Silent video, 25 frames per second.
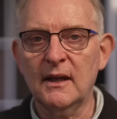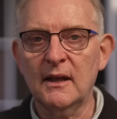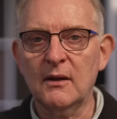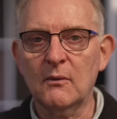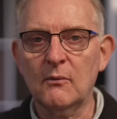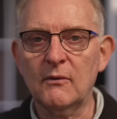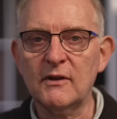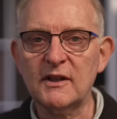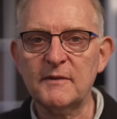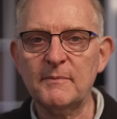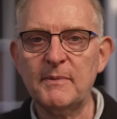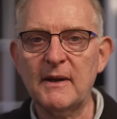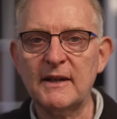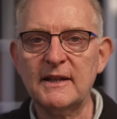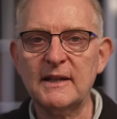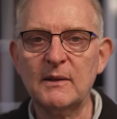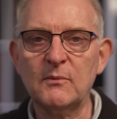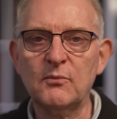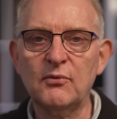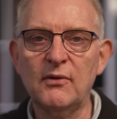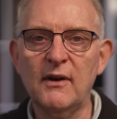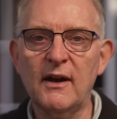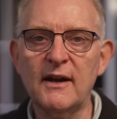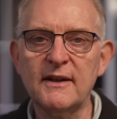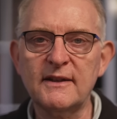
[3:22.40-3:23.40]
We're
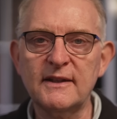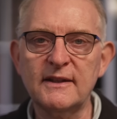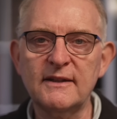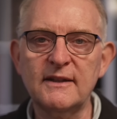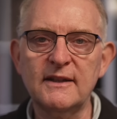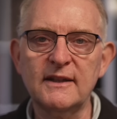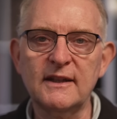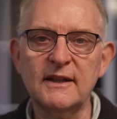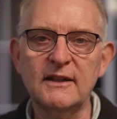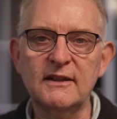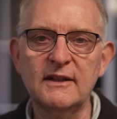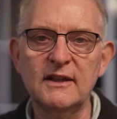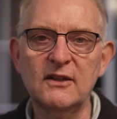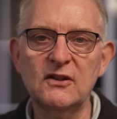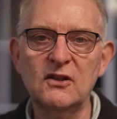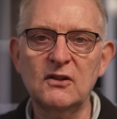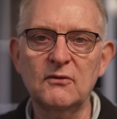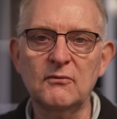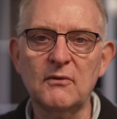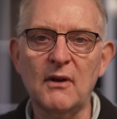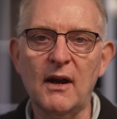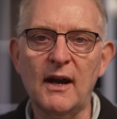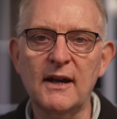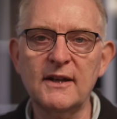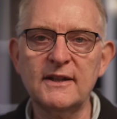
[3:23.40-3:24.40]
expecting prices to
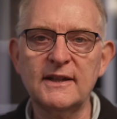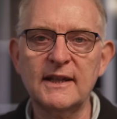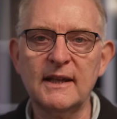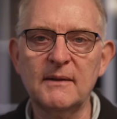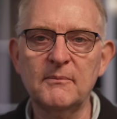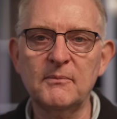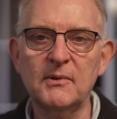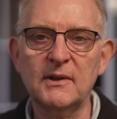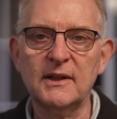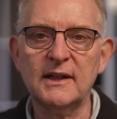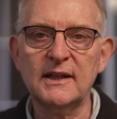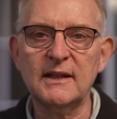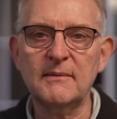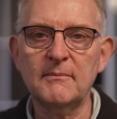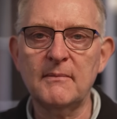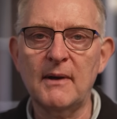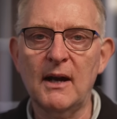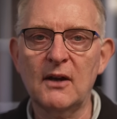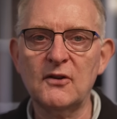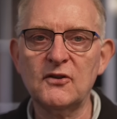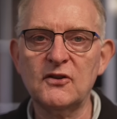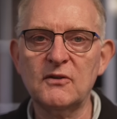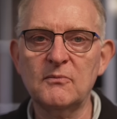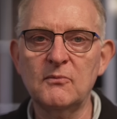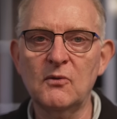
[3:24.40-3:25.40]
continue rising, but at a
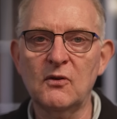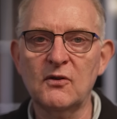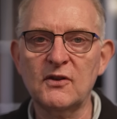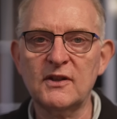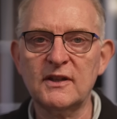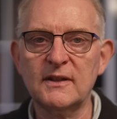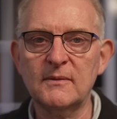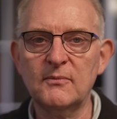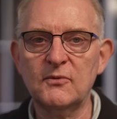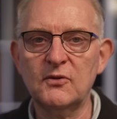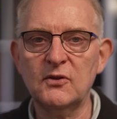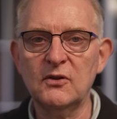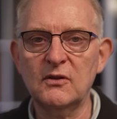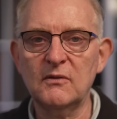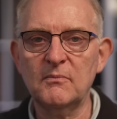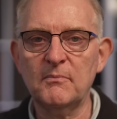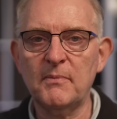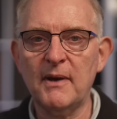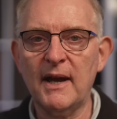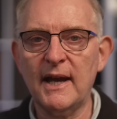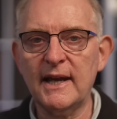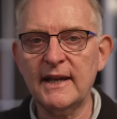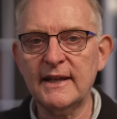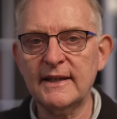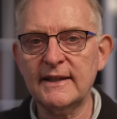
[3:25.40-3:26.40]
much more subdued
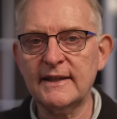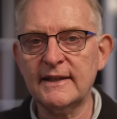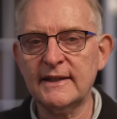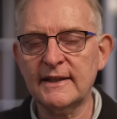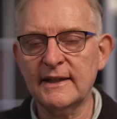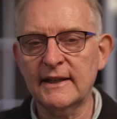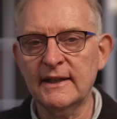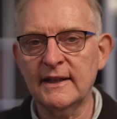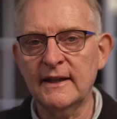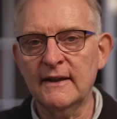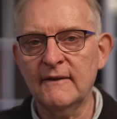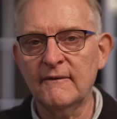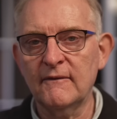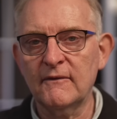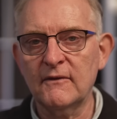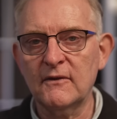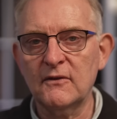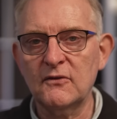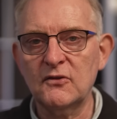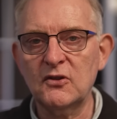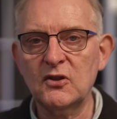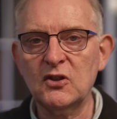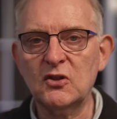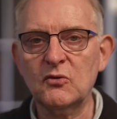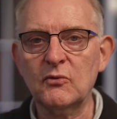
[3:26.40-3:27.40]
pace
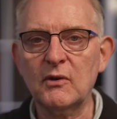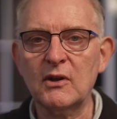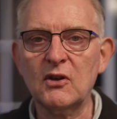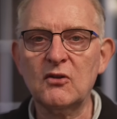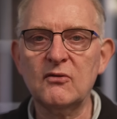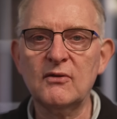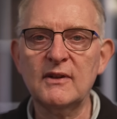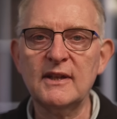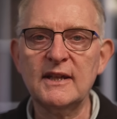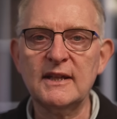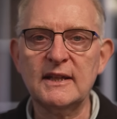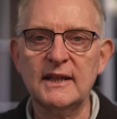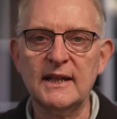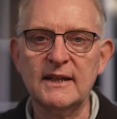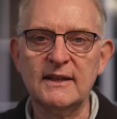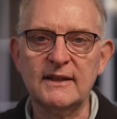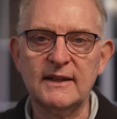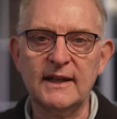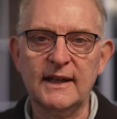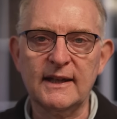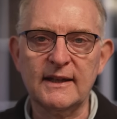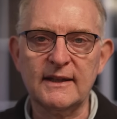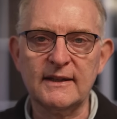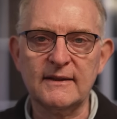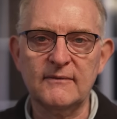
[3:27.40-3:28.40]
due to increased
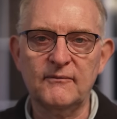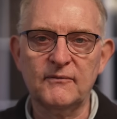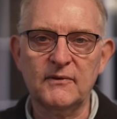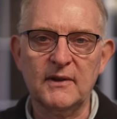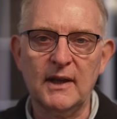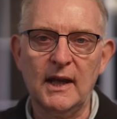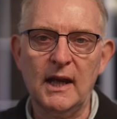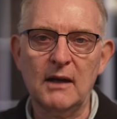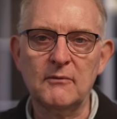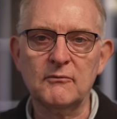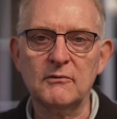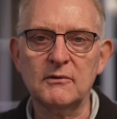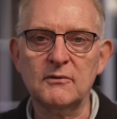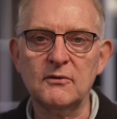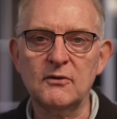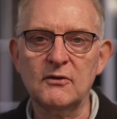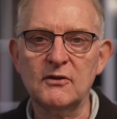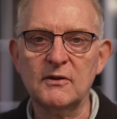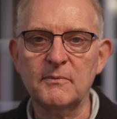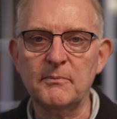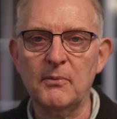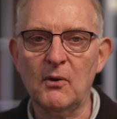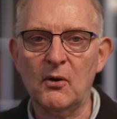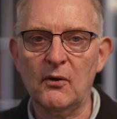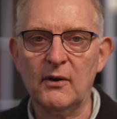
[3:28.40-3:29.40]
listings and
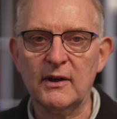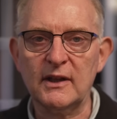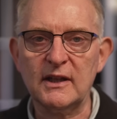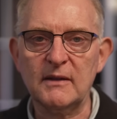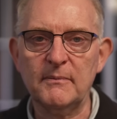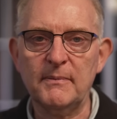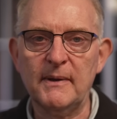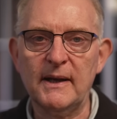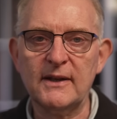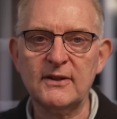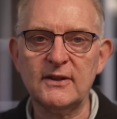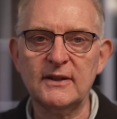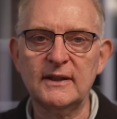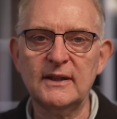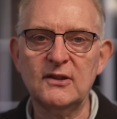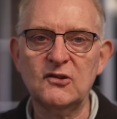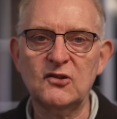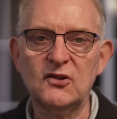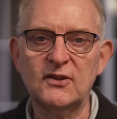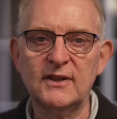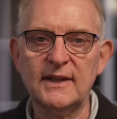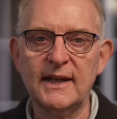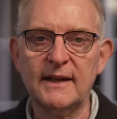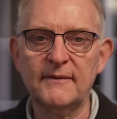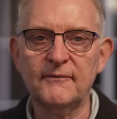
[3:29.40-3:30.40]
reduced borrowing capacity,
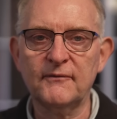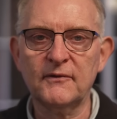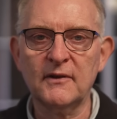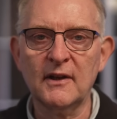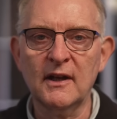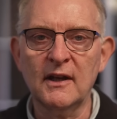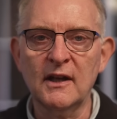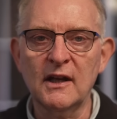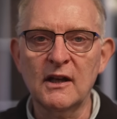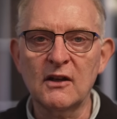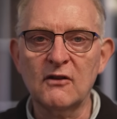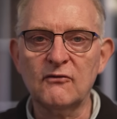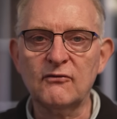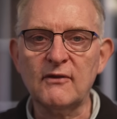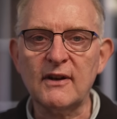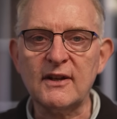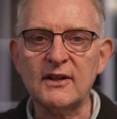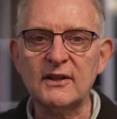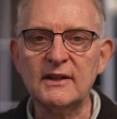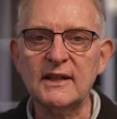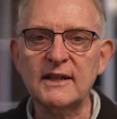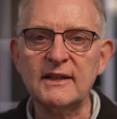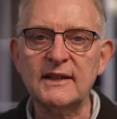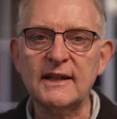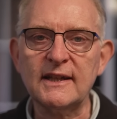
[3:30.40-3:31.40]
she said.
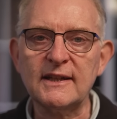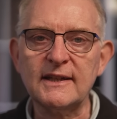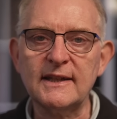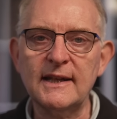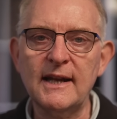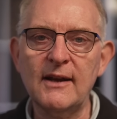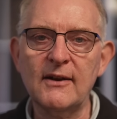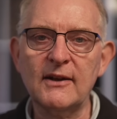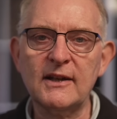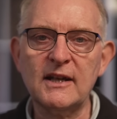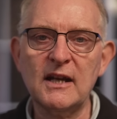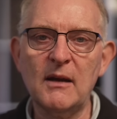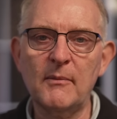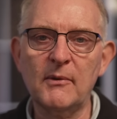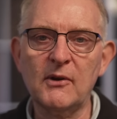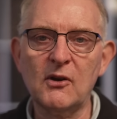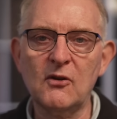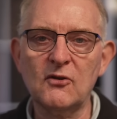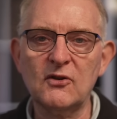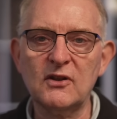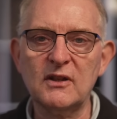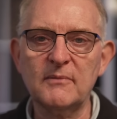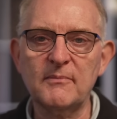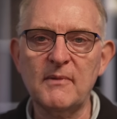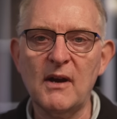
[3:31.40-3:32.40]
Fresh listings are now coming
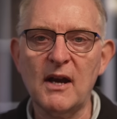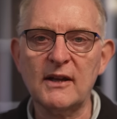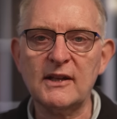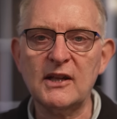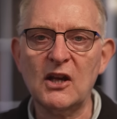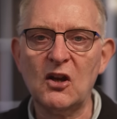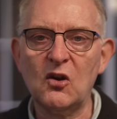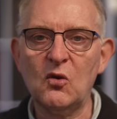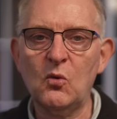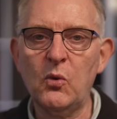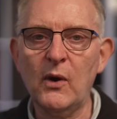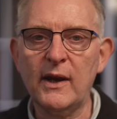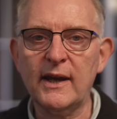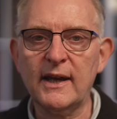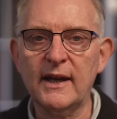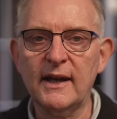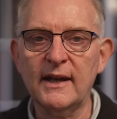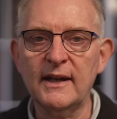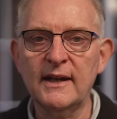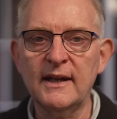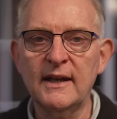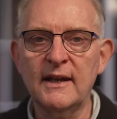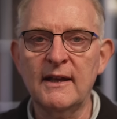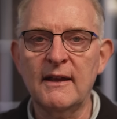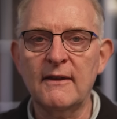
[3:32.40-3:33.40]
onto the market
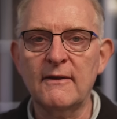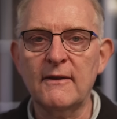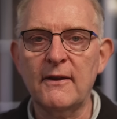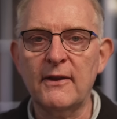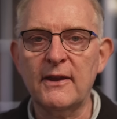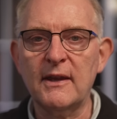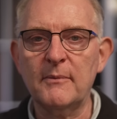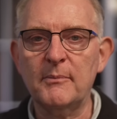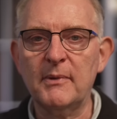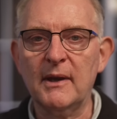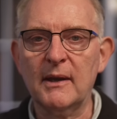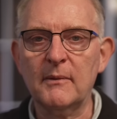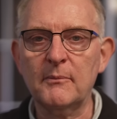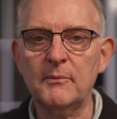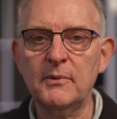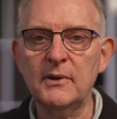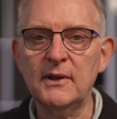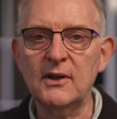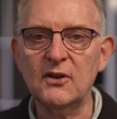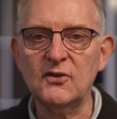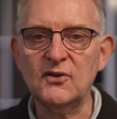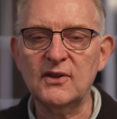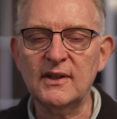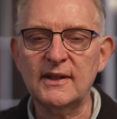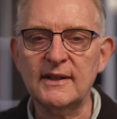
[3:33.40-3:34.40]
quicker than they're being
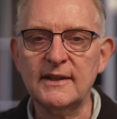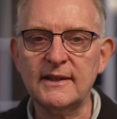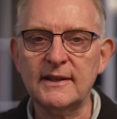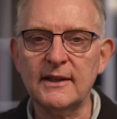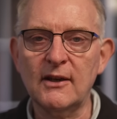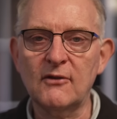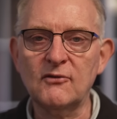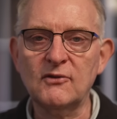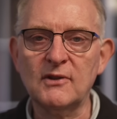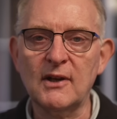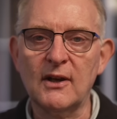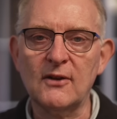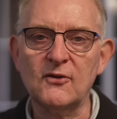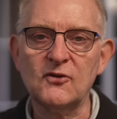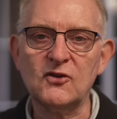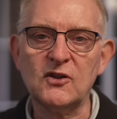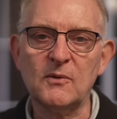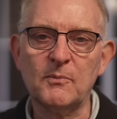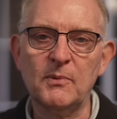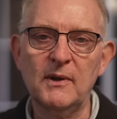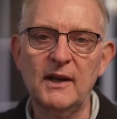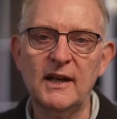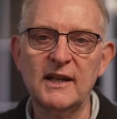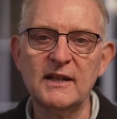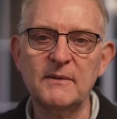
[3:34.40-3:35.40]
purchased, so total
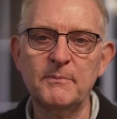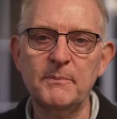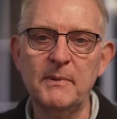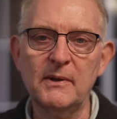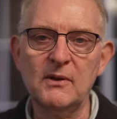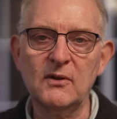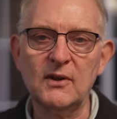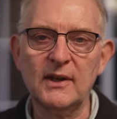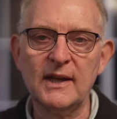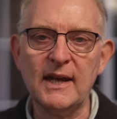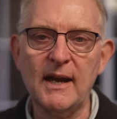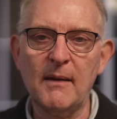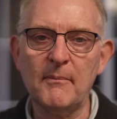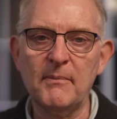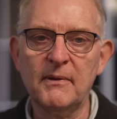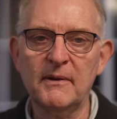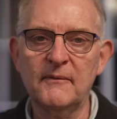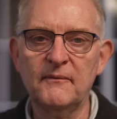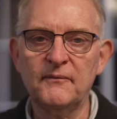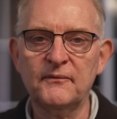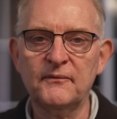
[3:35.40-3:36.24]
supply is building up